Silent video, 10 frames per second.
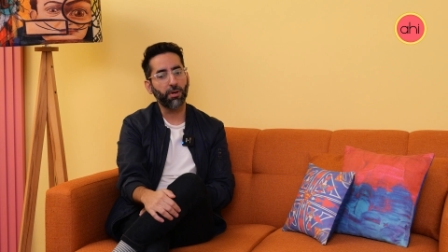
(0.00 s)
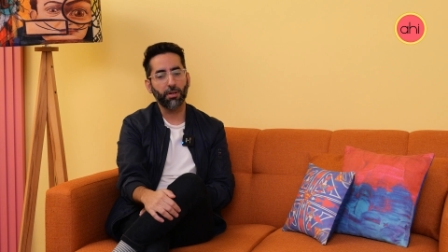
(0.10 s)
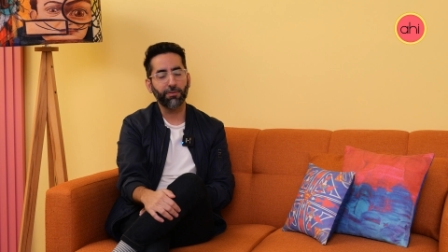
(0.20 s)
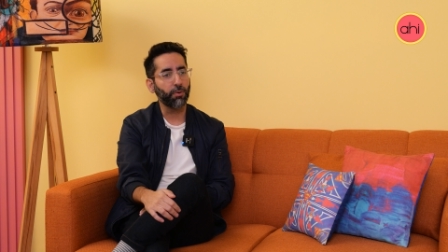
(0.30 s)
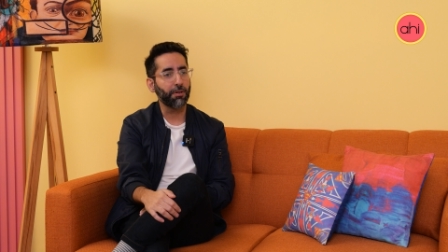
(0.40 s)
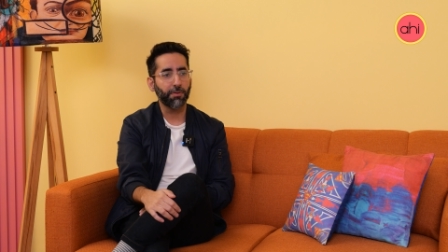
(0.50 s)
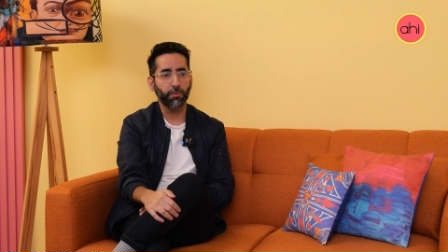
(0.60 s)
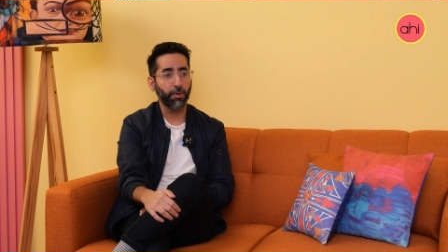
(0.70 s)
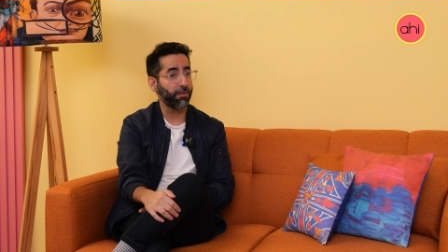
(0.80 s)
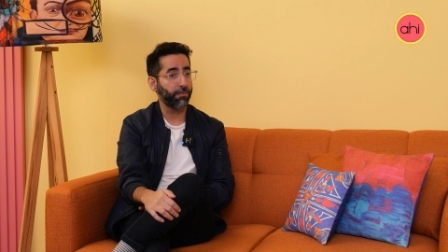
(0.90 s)
wonderful,
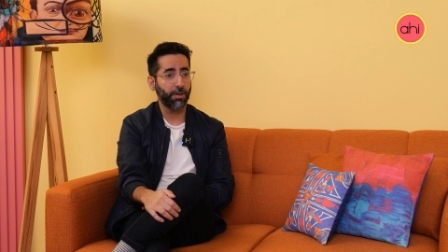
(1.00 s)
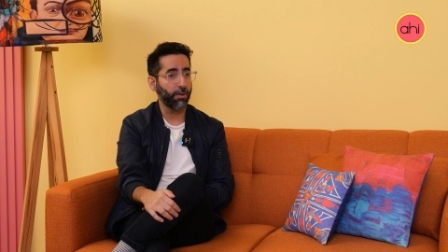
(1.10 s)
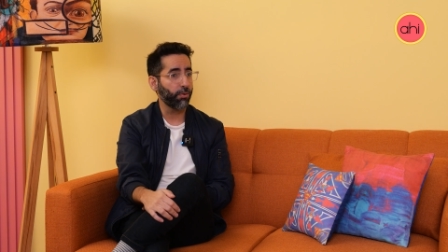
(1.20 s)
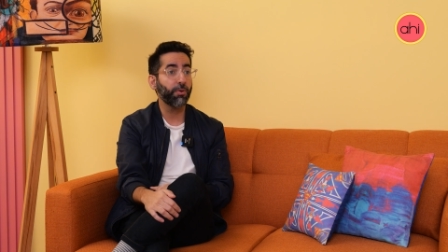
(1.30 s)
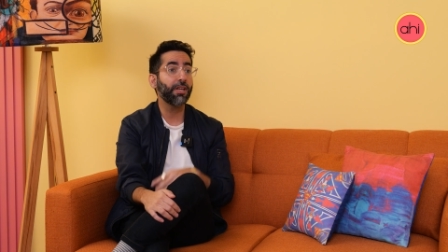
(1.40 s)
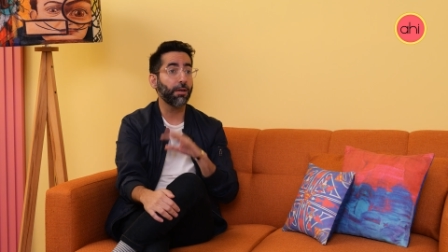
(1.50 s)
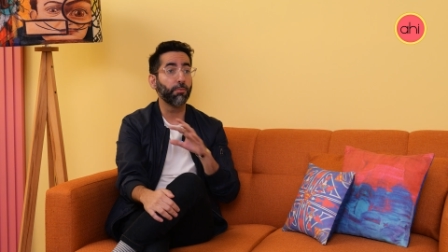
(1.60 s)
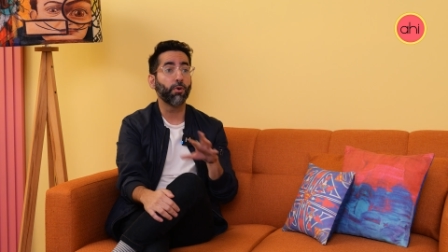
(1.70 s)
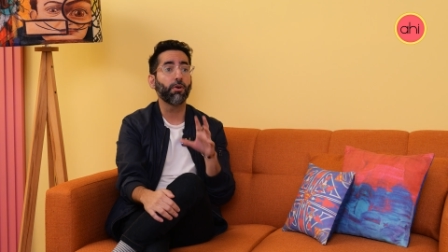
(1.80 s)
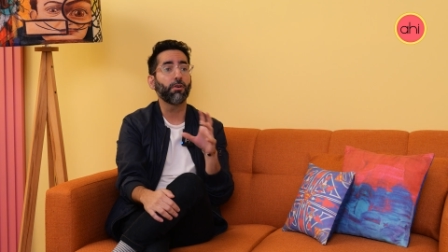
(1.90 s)
wonderful video. And we need
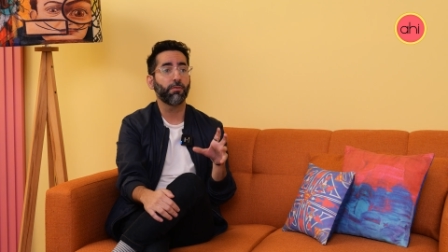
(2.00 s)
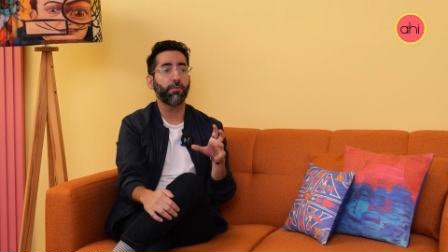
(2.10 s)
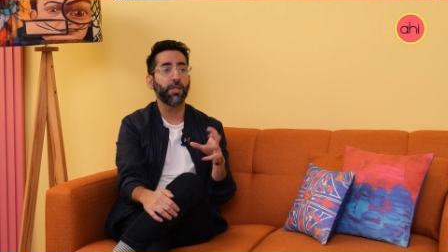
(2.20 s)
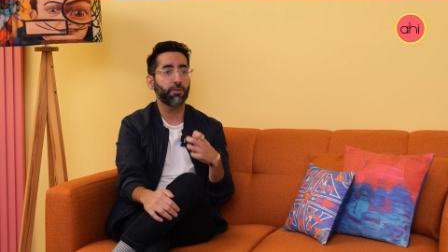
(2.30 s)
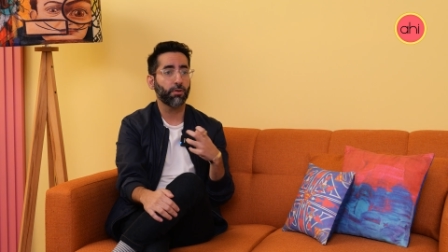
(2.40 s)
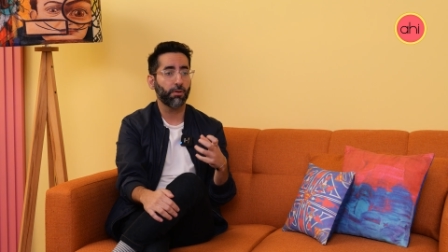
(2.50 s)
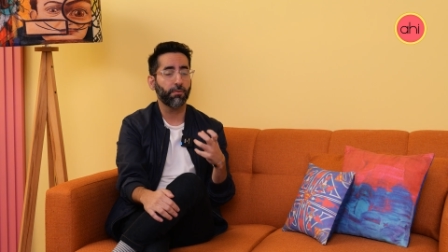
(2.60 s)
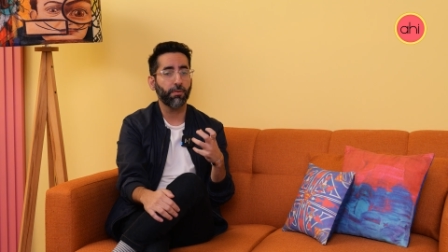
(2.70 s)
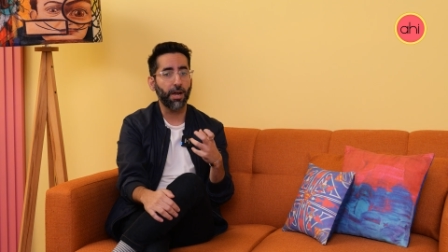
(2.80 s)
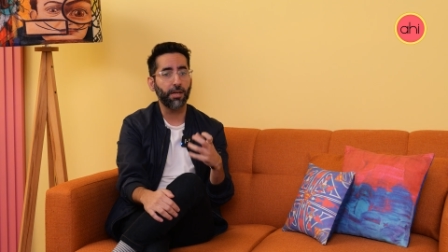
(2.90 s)
more of these sort
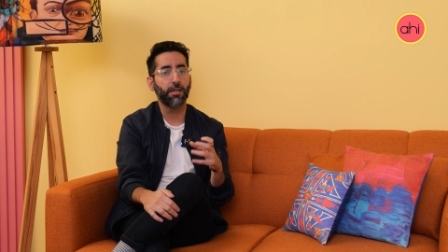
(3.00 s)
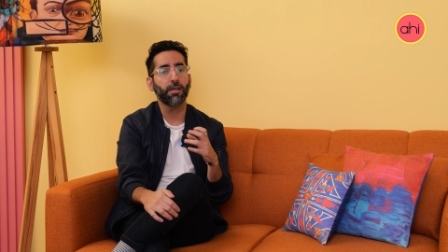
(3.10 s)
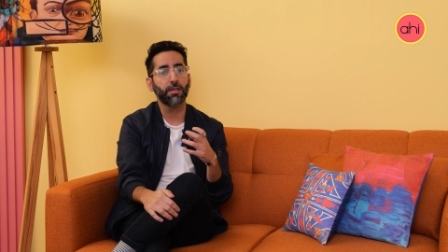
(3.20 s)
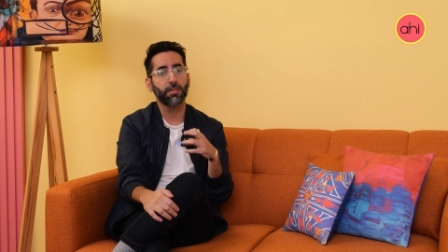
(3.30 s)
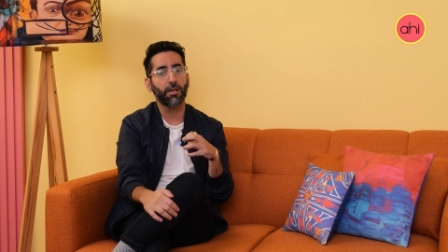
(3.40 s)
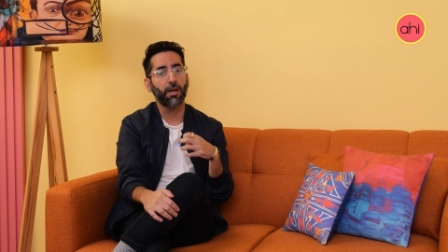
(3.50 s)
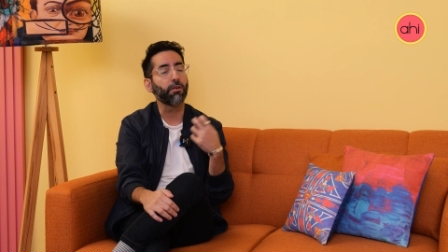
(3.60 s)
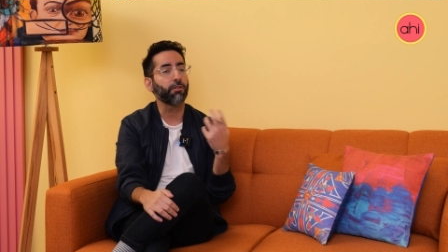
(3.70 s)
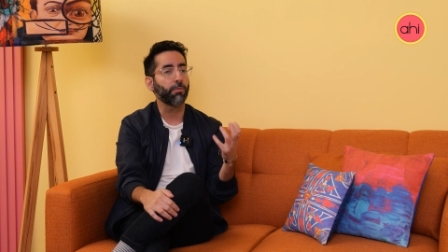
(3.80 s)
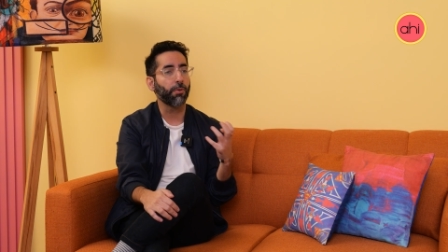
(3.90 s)
of ideas that are
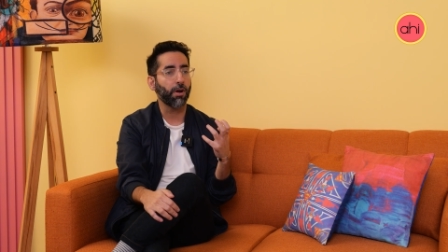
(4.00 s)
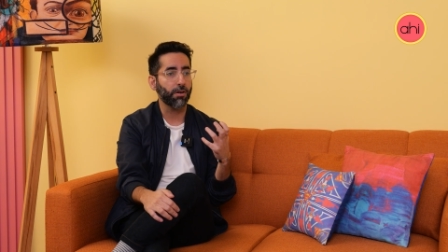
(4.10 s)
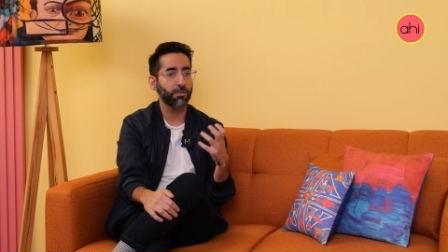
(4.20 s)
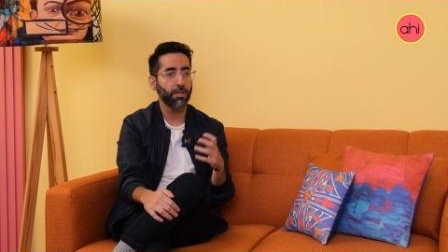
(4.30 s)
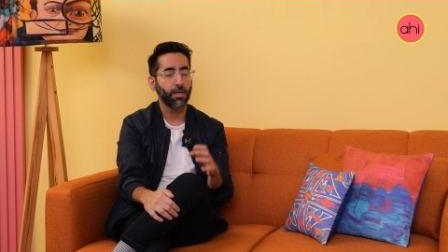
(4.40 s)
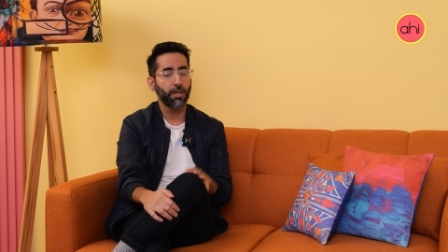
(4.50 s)
out of the box.